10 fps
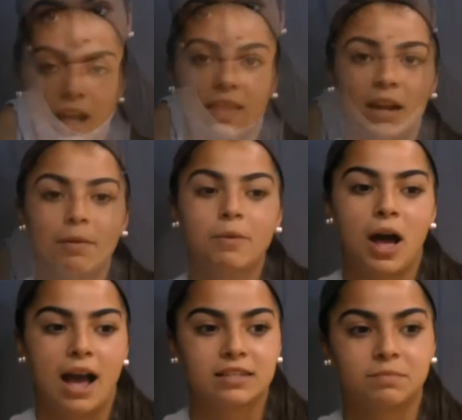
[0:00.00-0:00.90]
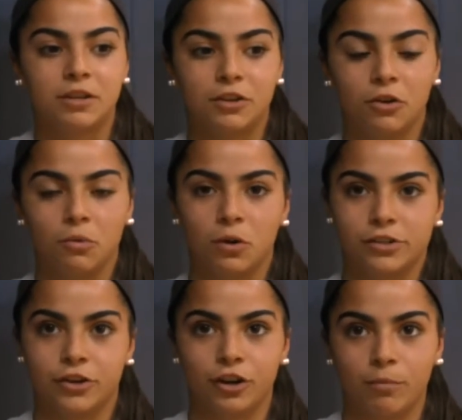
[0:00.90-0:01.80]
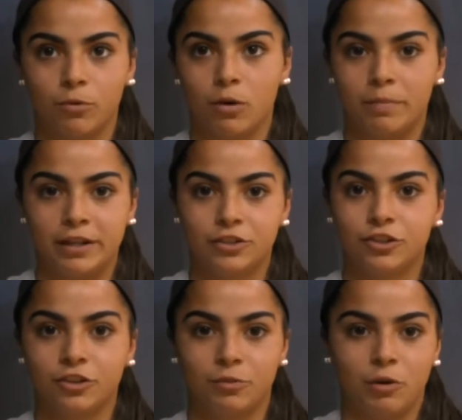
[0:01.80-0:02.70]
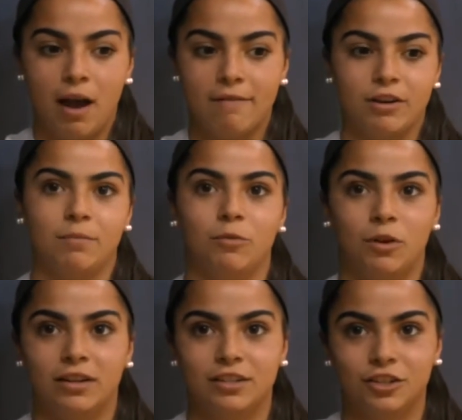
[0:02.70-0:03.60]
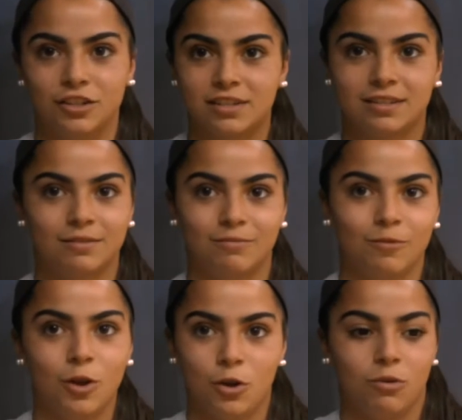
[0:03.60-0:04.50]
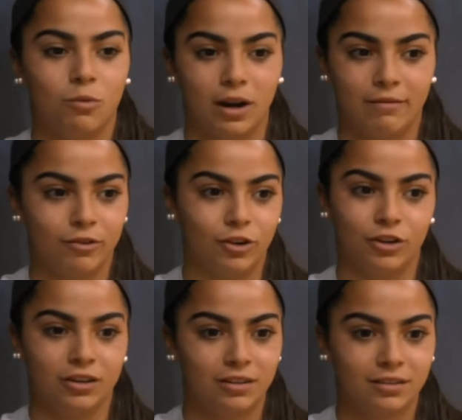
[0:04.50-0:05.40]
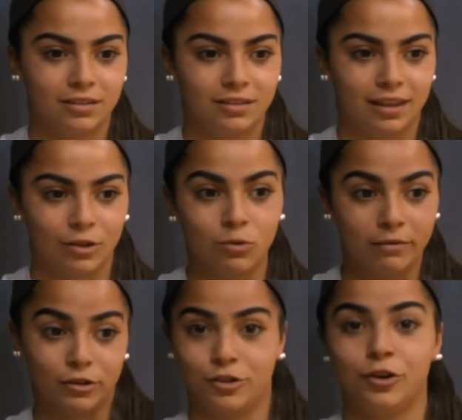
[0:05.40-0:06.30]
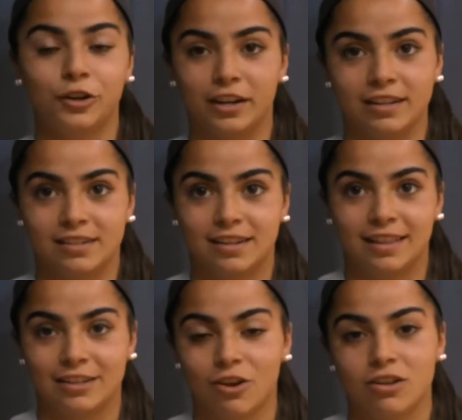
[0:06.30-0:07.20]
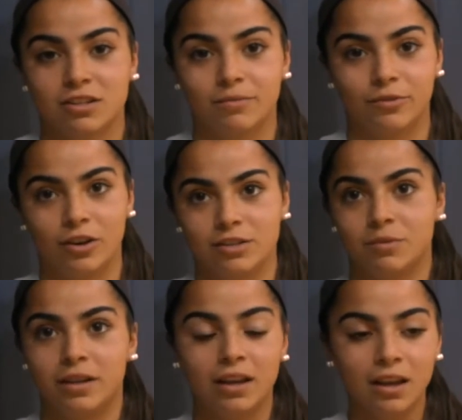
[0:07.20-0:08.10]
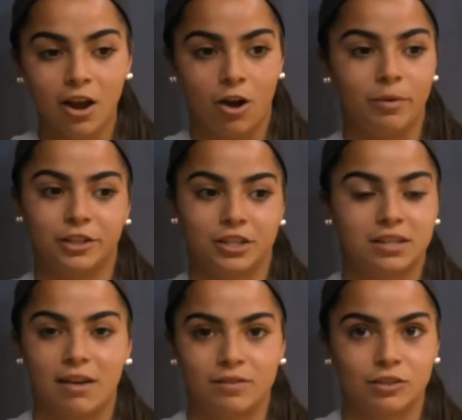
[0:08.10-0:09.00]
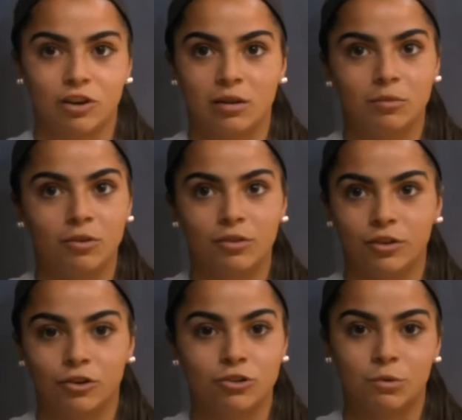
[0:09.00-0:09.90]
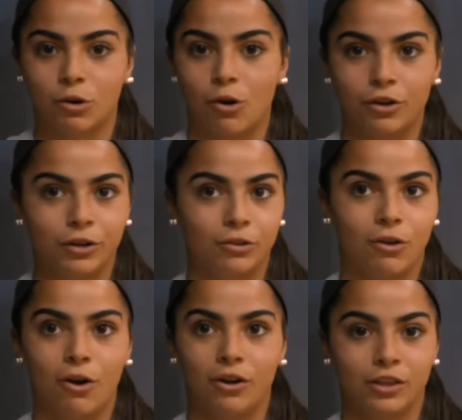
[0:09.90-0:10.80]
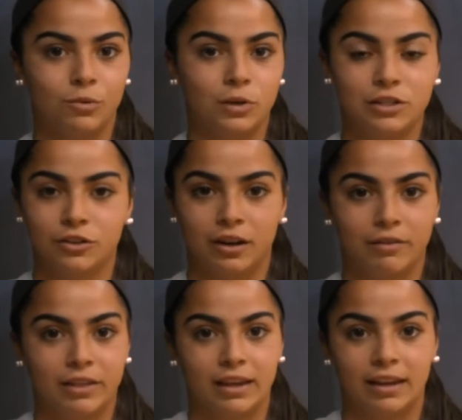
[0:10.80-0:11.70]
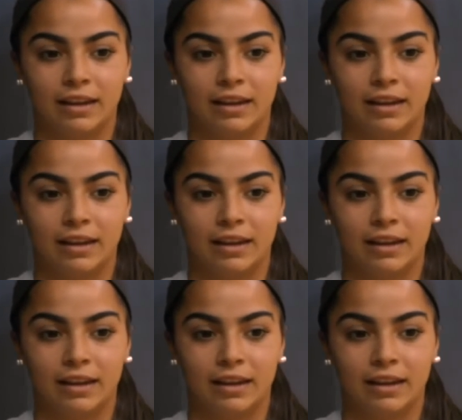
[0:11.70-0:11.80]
A lot of people ask me, you know, what is our number one pitcher, and we don't have a number one. It's just whatever, like whoever's turn it is, and that's awesome for us. We, our pitching staff is incredible, and the girls work all year long in the winter and everything.